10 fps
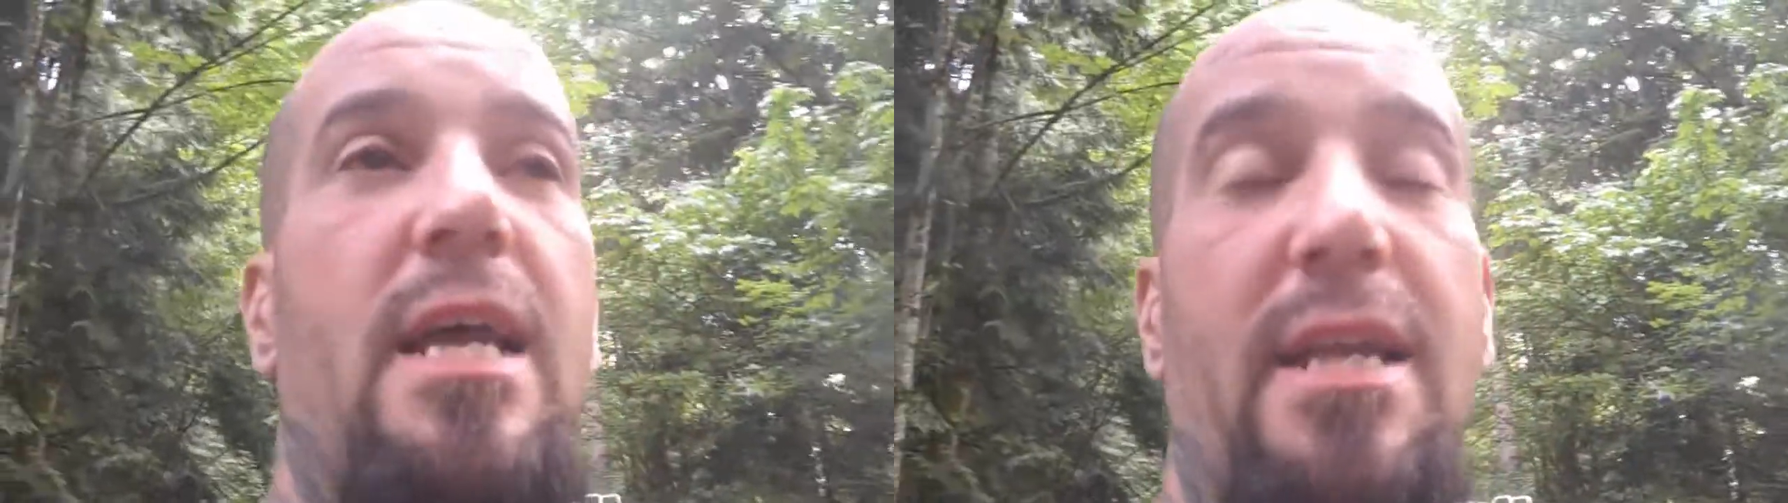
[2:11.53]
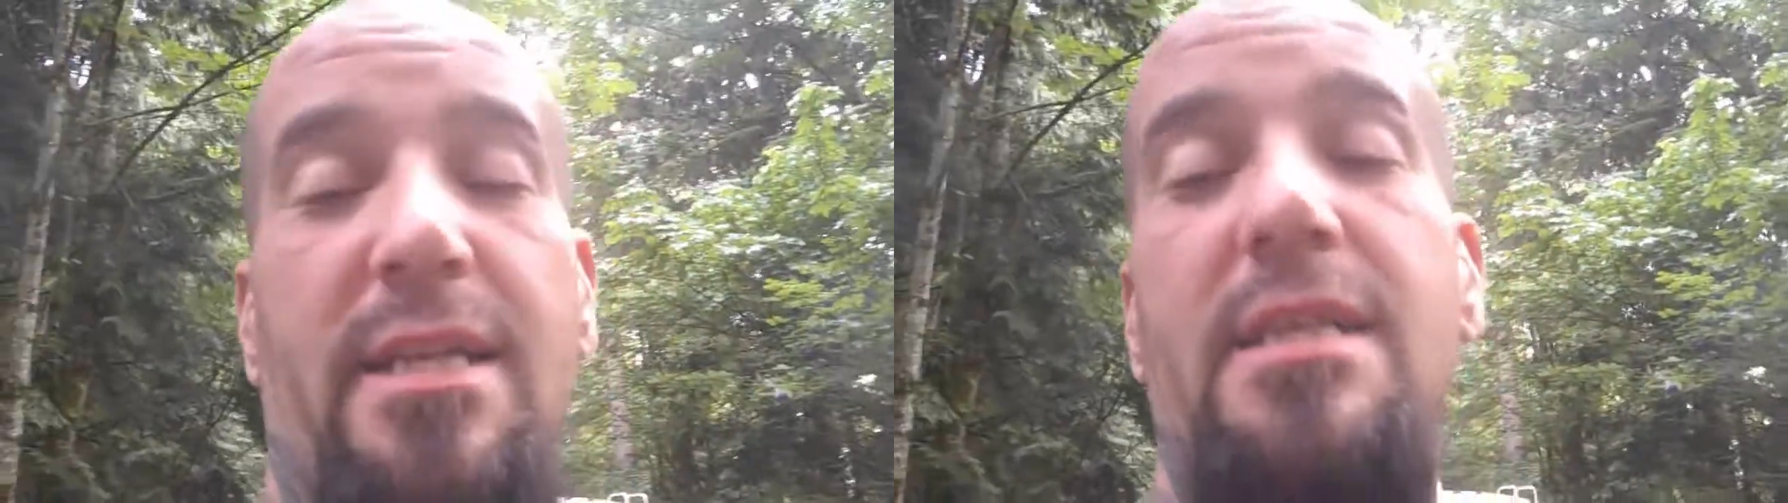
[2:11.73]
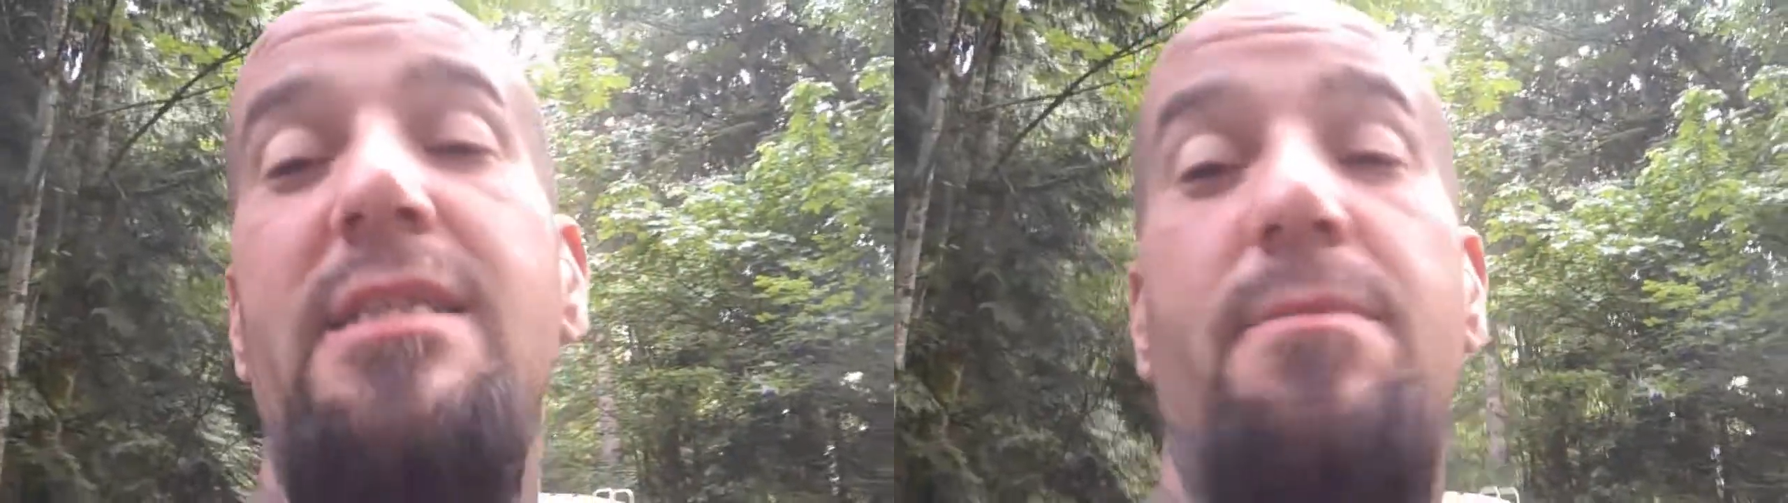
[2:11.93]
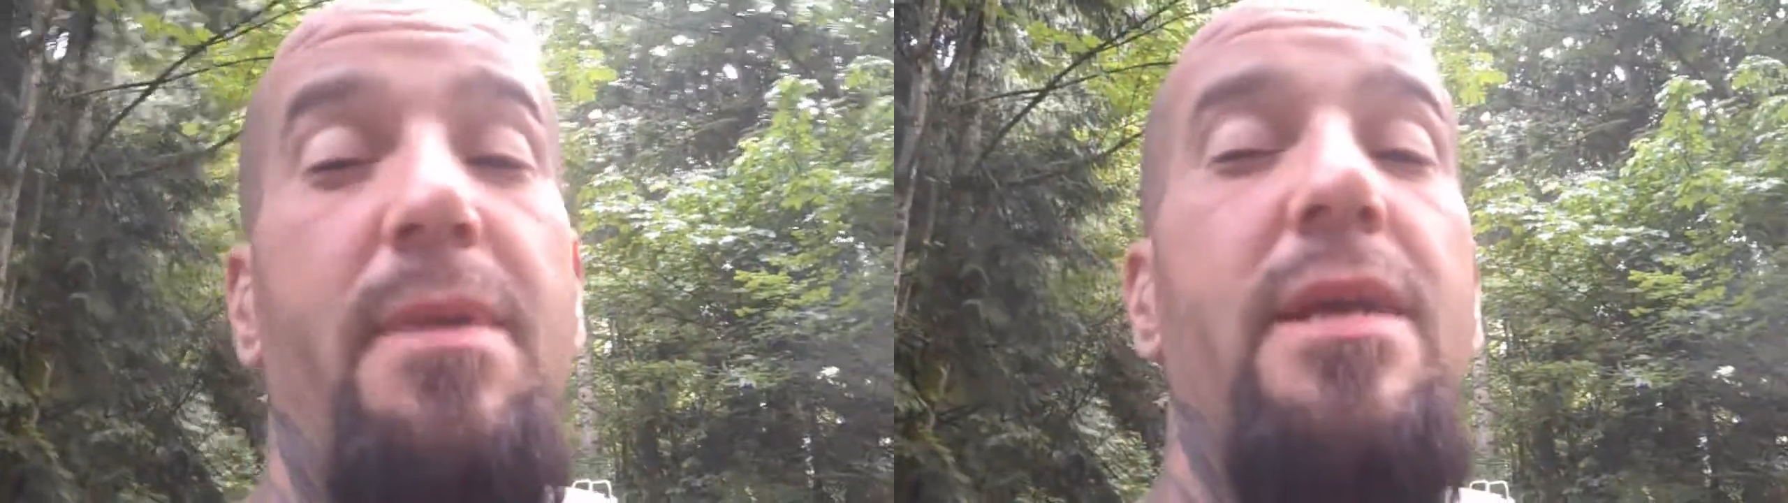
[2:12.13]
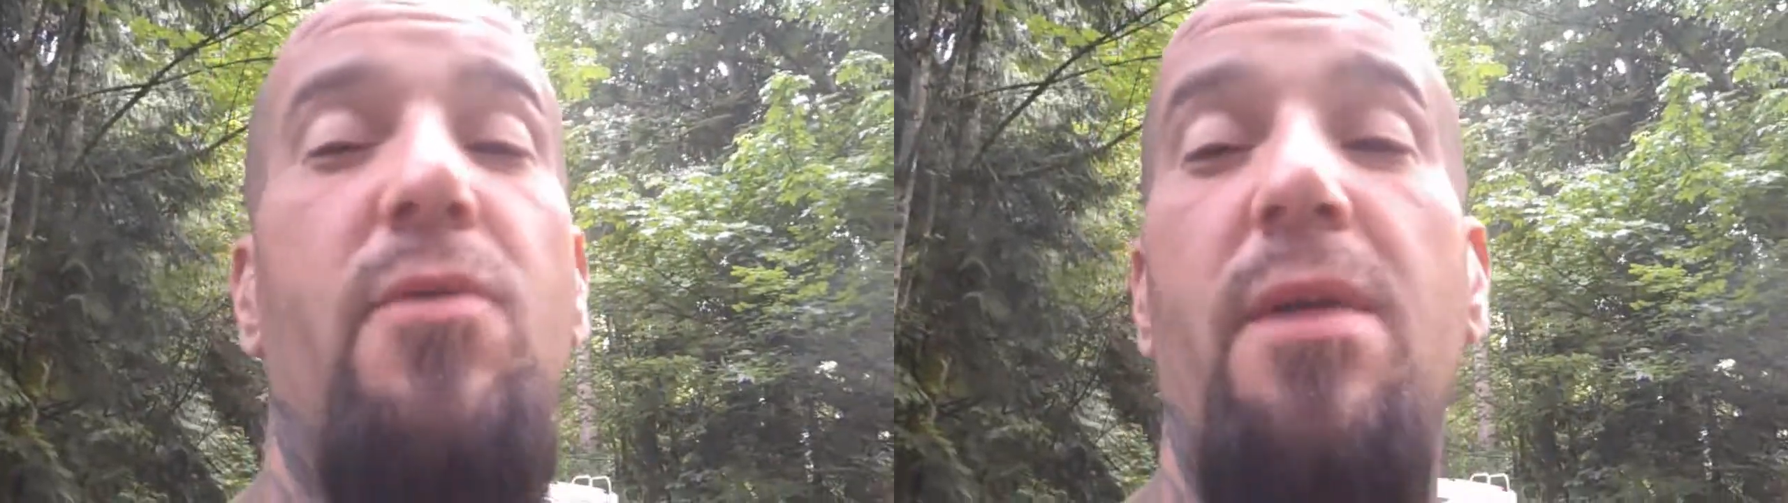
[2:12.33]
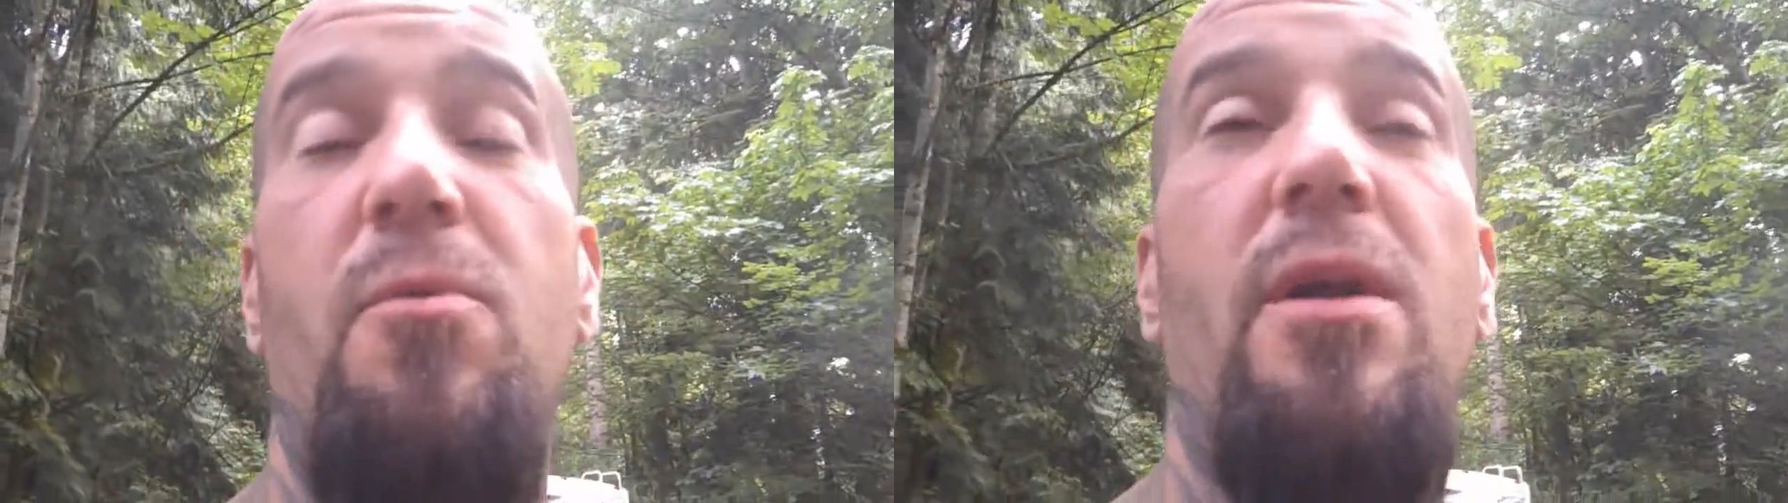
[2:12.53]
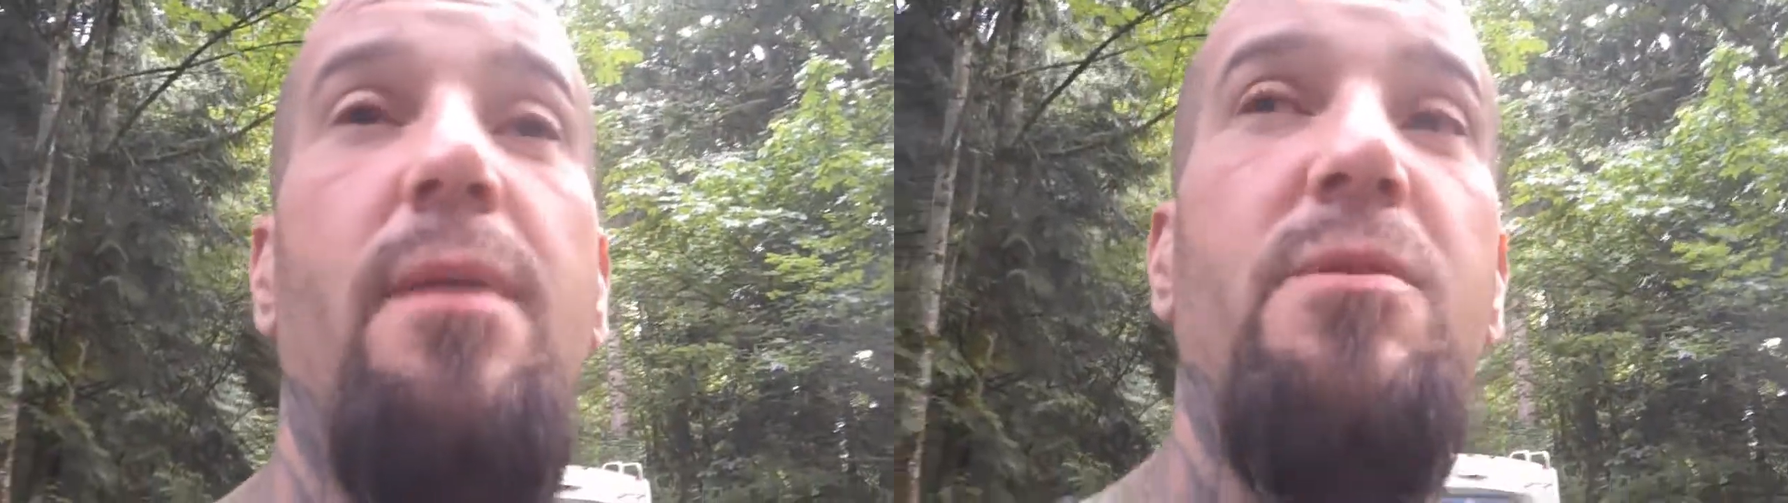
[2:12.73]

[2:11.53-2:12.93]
That it is a big campground.